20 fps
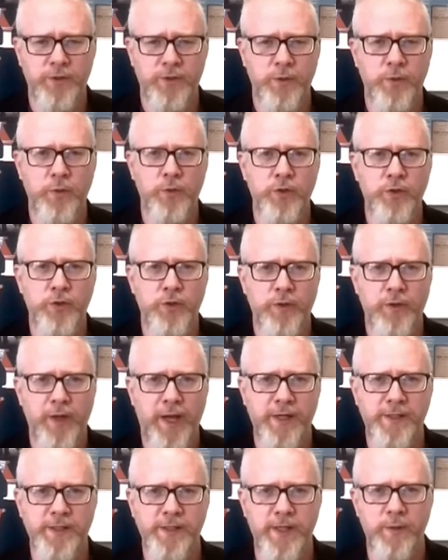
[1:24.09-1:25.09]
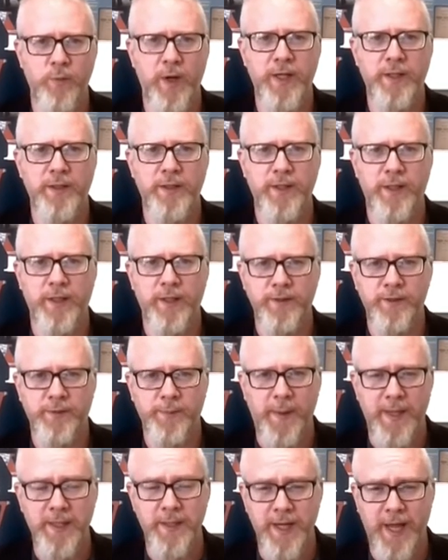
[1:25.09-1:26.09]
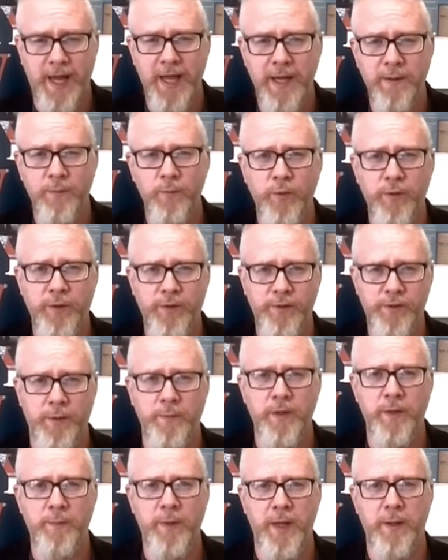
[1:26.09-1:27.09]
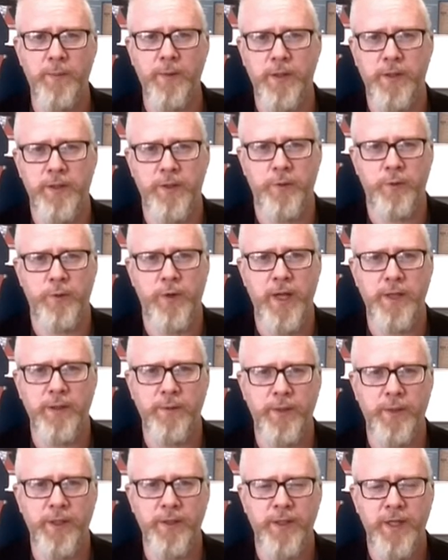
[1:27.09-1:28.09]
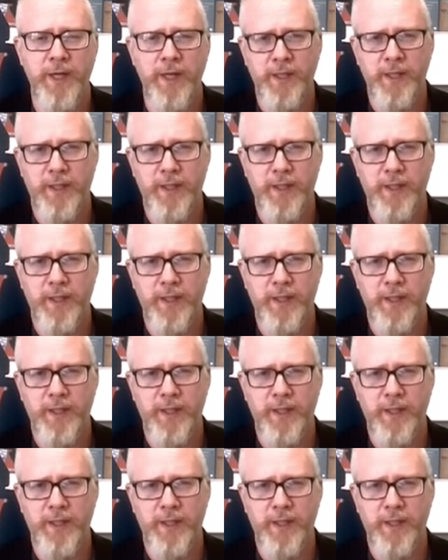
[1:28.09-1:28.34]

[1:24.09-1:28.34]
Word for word: you know you actually went and spent time with some of the people that you were writing about.